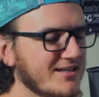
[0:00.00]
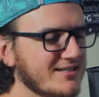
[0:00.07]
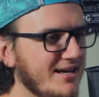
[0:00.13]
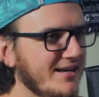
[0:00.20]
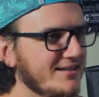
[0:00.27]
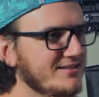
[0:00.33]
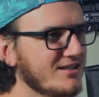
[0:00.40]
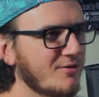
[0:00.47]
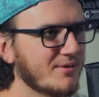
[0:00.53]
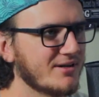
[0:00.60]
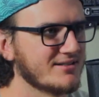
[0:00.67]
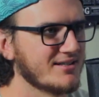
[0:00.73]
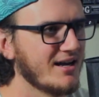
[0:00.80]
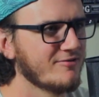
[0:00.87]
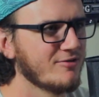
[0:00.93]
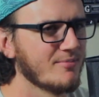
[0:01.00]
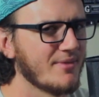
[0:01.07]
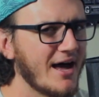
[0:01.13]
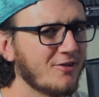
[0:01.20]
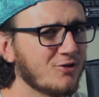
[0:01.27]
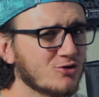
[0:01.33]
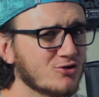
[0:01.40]
fantastic. But aside
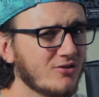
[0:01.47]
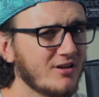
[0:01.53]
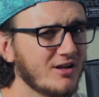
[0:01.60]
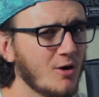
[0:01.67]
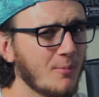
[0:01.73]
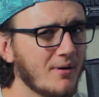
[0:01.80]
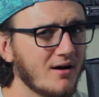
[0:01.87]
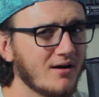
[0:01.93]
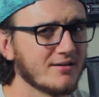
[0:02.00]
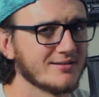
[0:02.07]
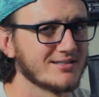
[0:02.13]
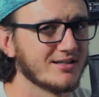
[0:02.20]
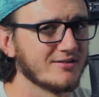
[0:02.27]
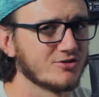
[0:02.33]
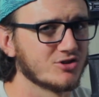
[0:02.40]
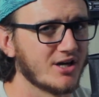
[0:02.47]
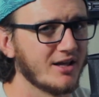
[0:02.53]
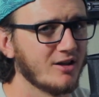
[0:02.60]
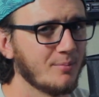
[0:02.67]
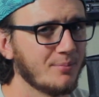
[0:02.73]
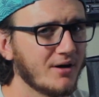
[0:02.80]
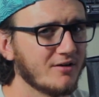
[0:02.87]
from that, there's really no positive.
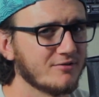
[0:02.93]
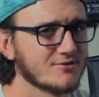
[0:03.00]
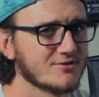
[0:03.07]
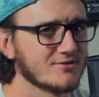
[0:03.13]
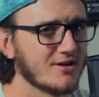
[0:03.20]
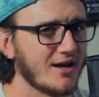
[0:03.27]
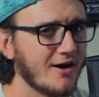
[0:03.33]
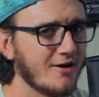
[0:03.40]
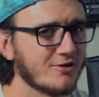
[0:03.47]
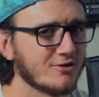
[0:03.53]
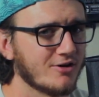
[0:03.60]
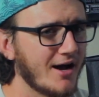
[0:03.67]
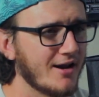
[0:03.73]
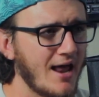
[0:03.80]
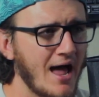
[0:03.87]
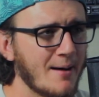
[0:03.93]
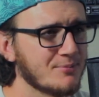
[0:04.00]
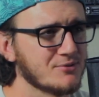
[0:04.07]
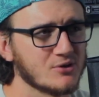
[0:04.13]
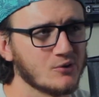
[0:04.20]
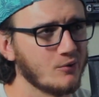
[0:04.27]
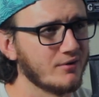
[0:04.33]
Shia LaBeouf's character I
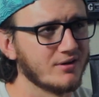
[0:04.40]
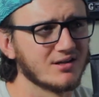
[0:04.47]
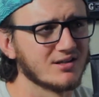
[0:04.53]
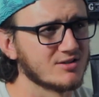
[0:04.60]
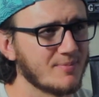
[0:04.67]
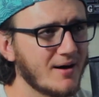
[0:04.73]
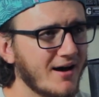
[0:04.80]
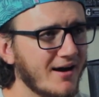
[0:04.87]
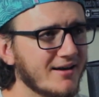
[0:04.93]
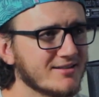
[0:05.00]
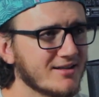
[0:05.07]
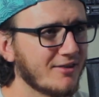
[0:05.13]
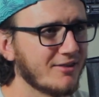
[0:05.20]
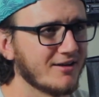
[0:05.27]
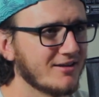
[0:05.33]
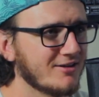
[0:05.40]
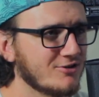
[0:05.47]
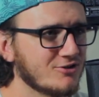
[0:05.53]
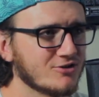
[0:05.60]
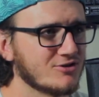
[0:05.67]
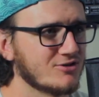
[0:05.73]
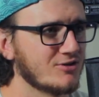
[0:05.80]
absolutely despise. I think
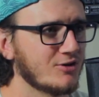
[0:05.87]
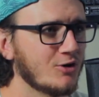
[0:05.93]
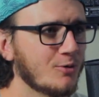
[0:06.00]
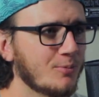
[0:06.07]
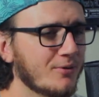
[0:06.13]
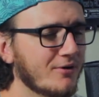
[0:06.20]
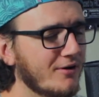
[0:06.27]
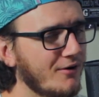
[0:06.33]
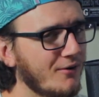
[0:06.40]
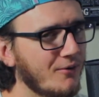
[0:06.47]
he's just super